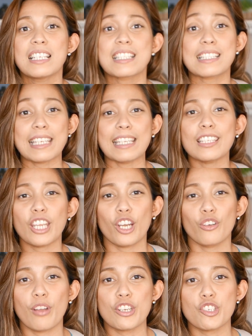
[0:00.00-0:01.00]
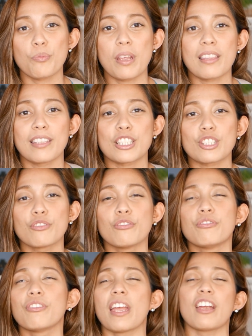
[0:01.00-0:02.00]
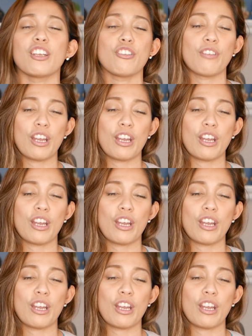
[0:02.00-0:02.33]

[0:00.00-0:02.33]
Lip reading: skincare regimen that's very,